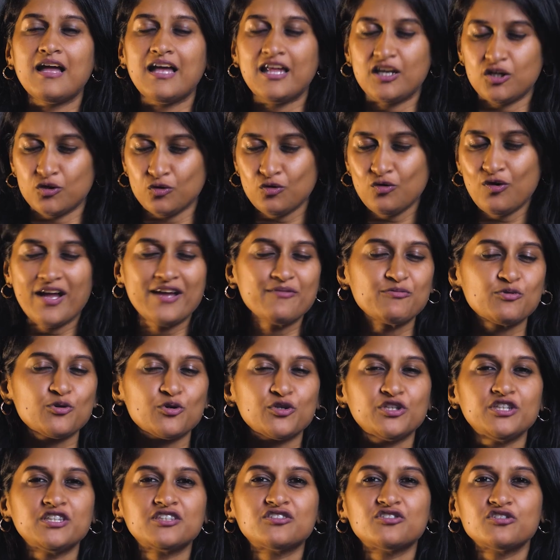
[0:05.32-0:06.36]
Hello, I'm
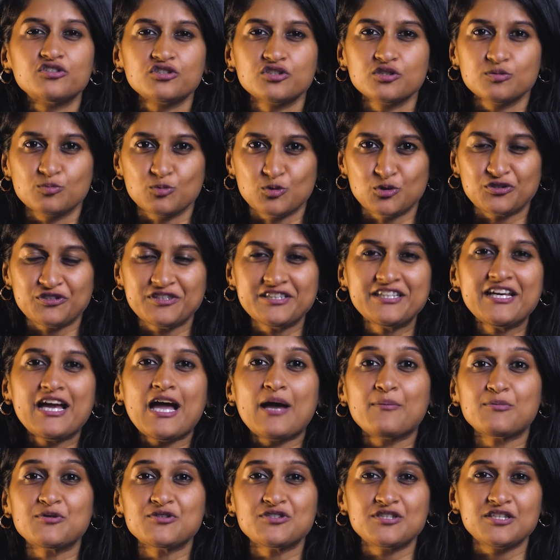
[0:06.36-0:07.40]
Rohini Krishnamurthy.
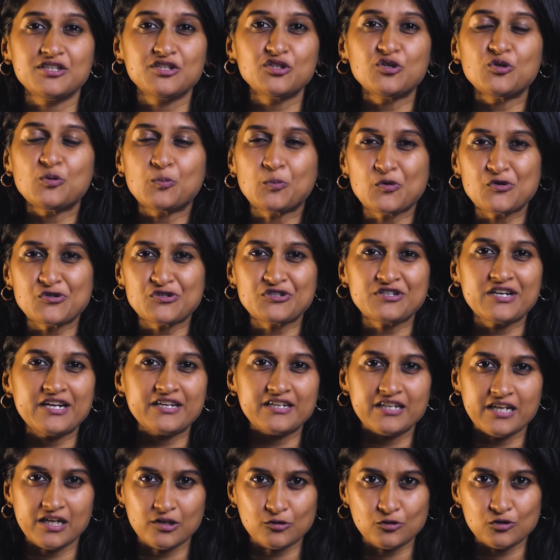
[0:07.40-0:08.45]
I'm a senior reporter
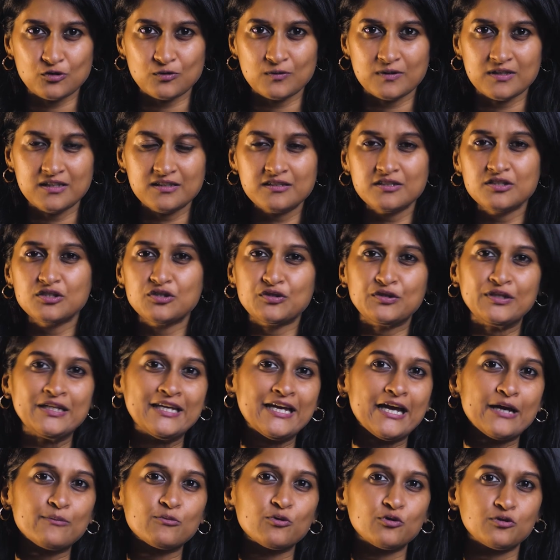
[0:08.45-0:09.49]
at Down to Earth.
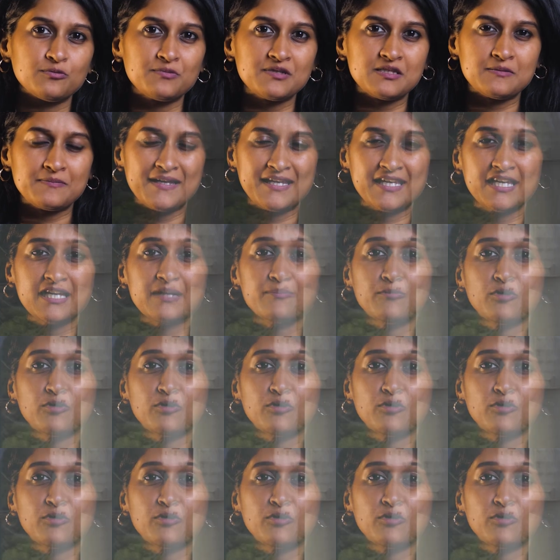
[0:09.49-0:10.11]
Today I'm going to be speaking